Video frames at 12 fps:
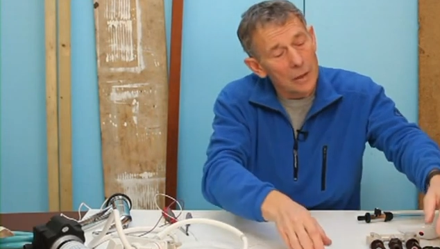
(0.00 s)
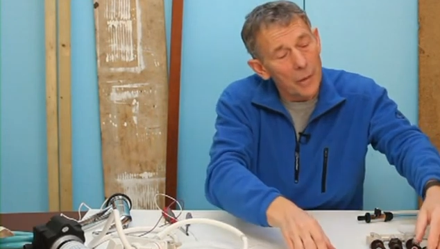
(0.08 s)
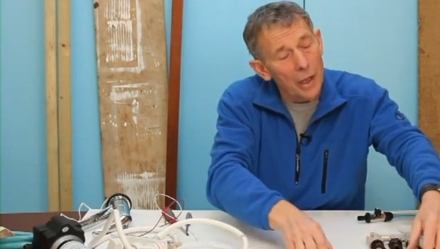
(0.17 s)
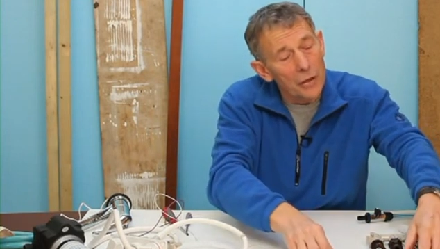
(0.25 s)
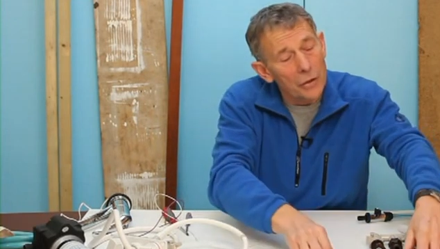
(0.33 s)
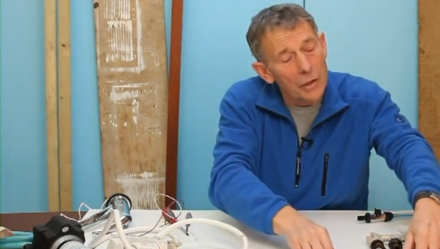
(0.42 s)

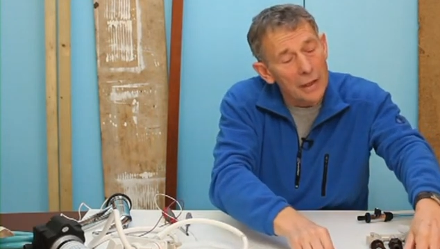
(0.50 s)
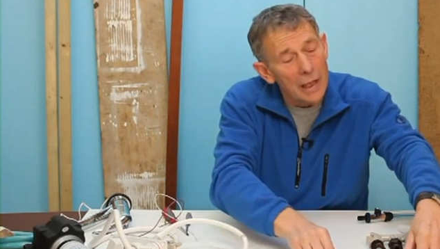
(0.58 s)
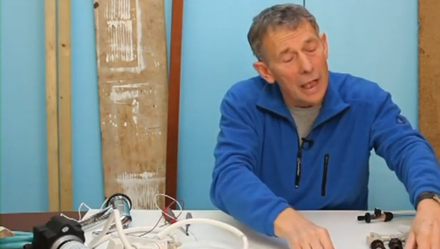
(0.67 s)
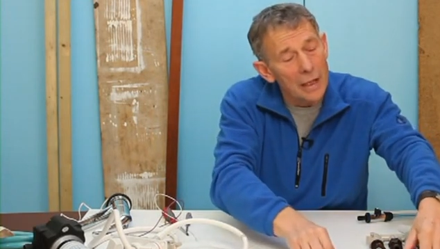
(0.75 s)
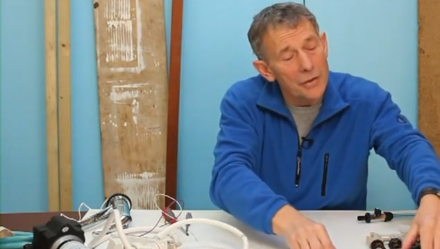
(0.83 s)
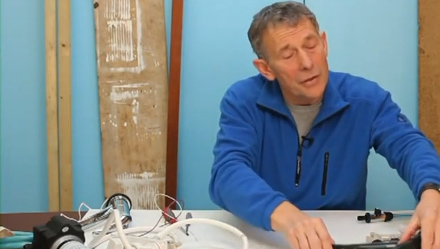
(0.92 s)
by looking
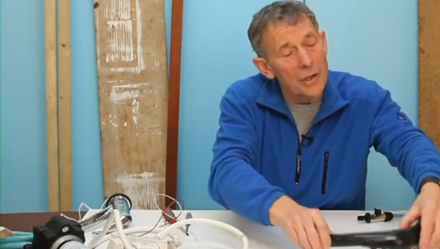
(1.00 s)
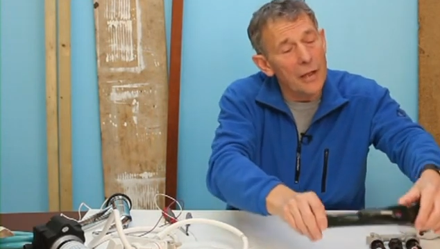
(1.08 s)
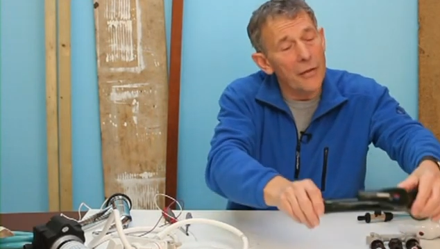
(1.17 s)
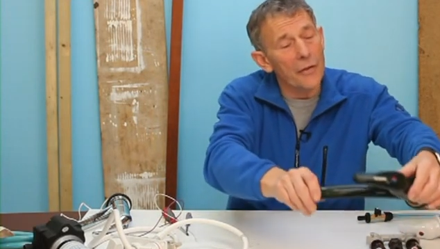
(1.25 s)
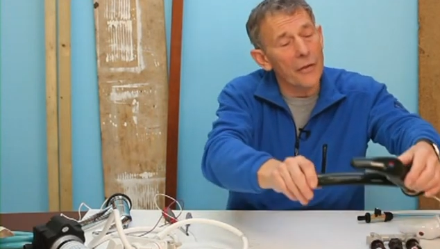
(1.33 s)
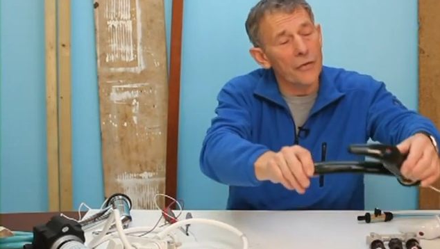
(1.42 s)

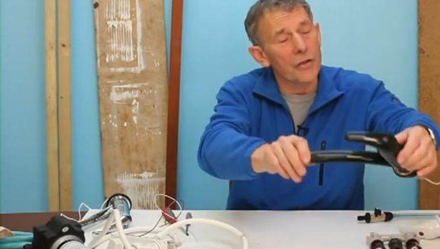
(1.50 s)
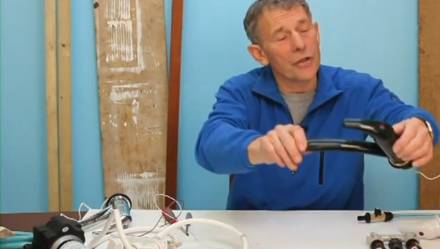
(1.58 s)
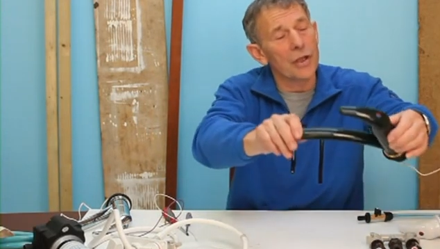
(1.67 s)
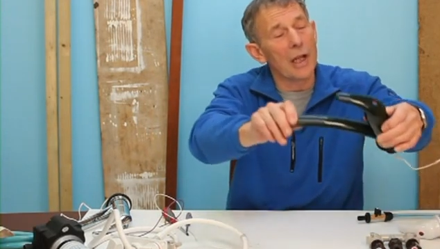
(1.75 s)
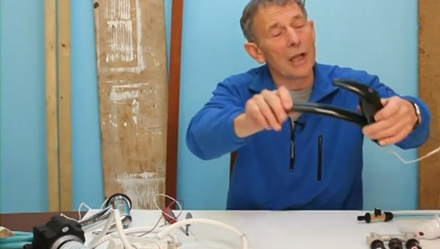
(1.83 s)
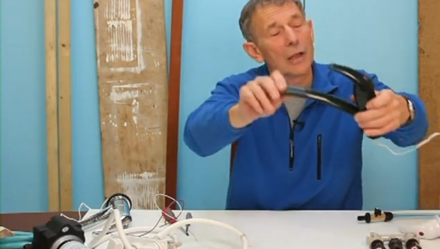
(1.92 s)
underneath the
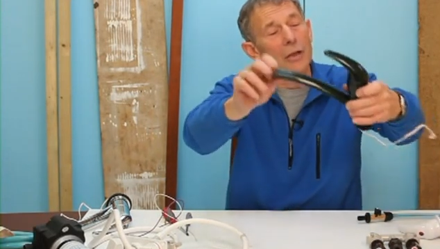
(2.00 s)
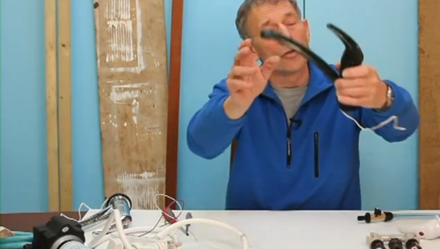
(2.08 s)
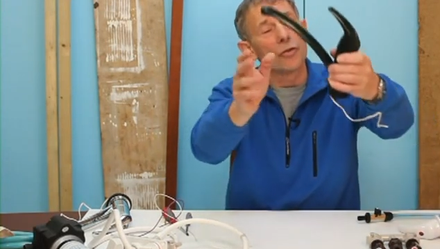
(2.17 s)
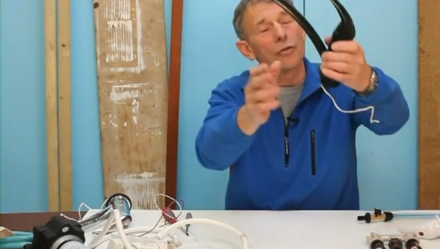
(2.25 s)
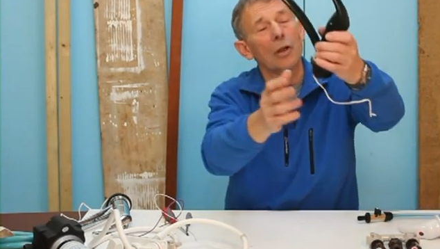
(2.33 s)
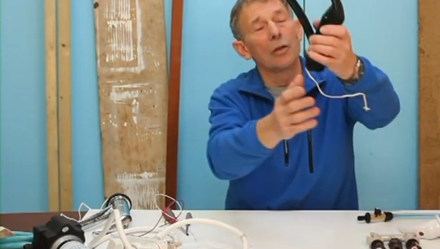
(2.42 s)
shower
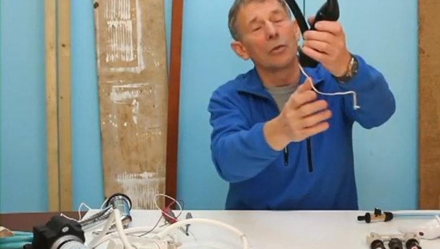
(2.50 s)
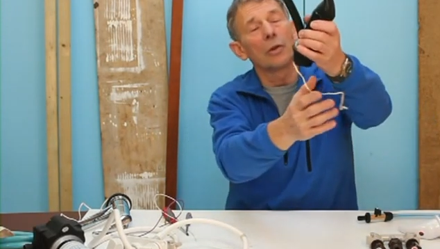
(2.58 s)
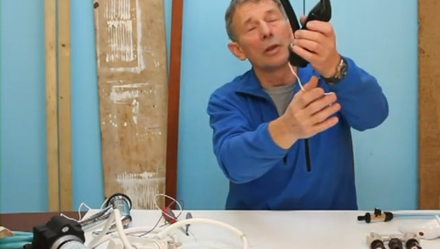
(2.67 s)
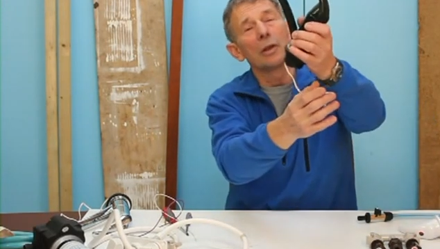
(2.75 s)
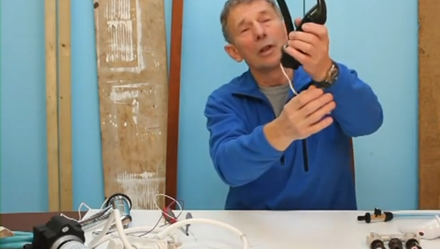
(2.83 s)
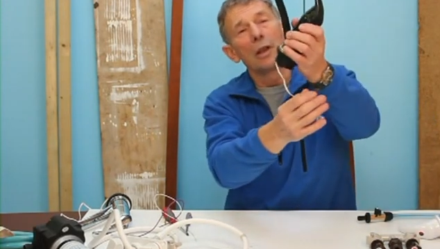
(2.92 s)
control
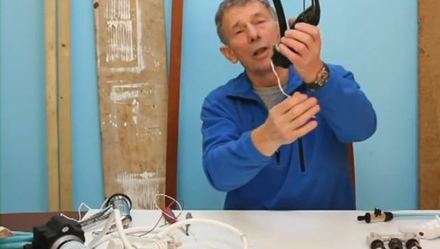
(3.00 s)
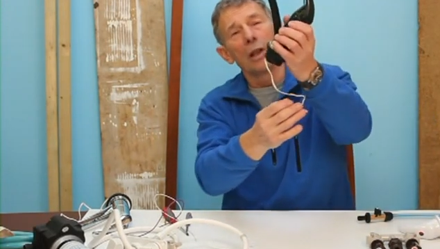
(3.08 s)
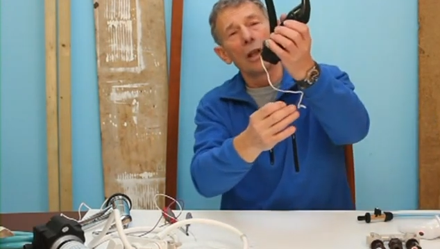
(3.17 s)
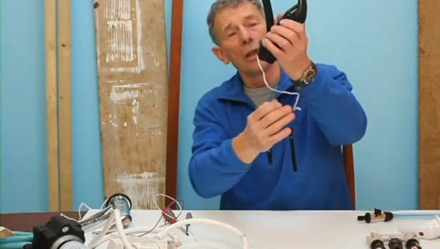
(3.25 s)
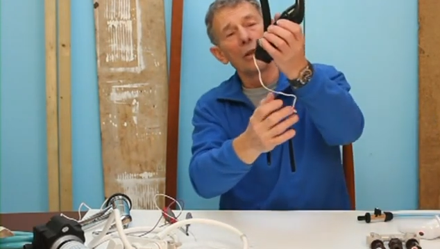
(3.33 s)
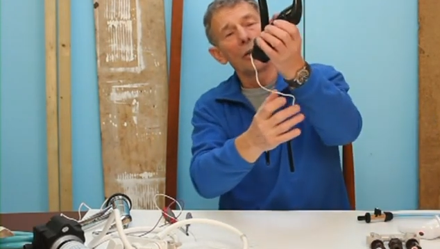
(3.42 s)

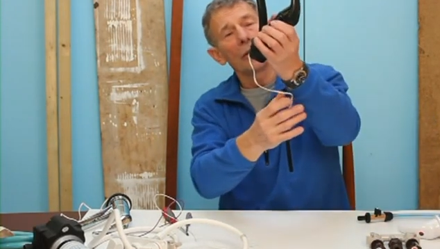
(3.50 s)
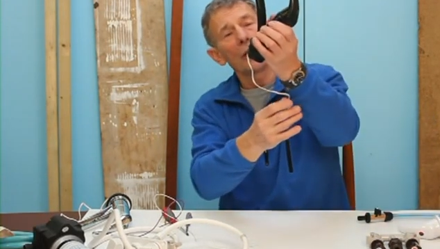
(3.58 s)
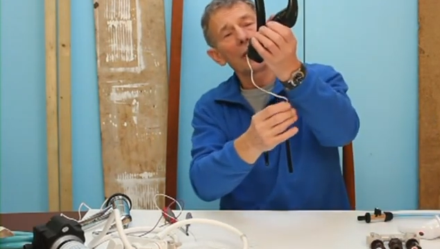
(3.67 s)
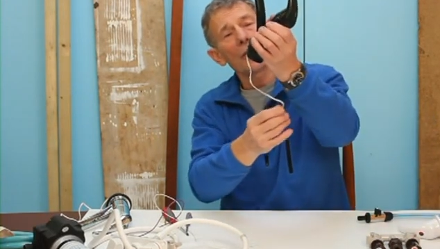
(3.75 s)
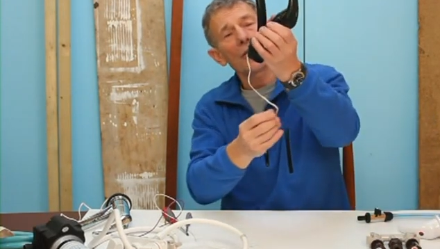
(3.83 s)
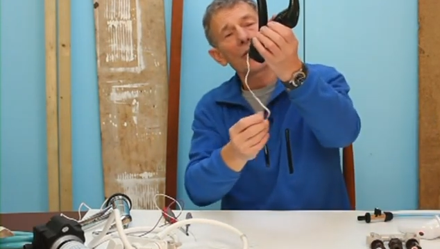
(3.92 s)
and
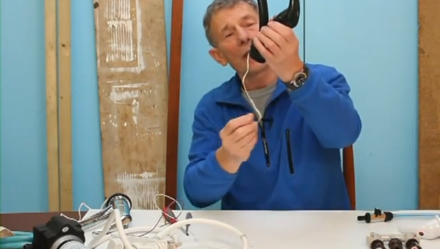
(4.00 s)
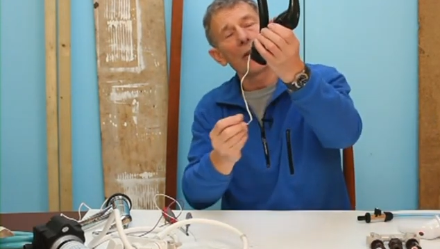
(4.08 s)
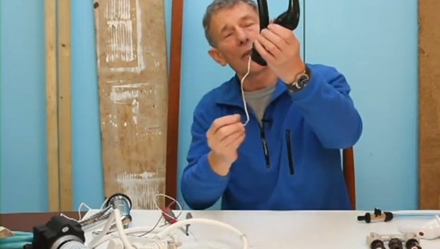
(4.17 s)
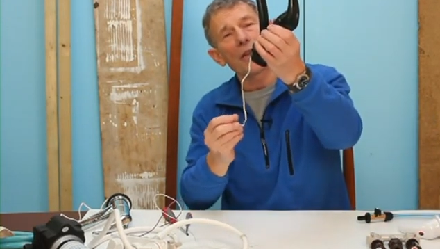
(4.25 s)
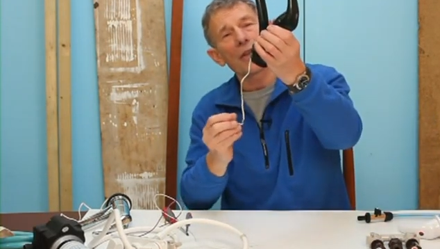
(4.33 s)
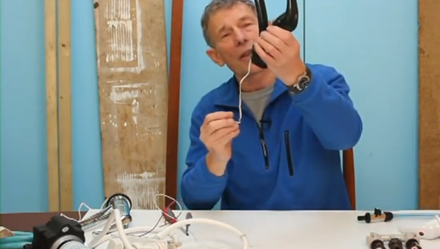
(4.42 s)
looking to see
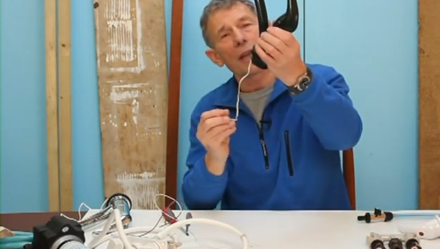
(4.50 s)
if there's a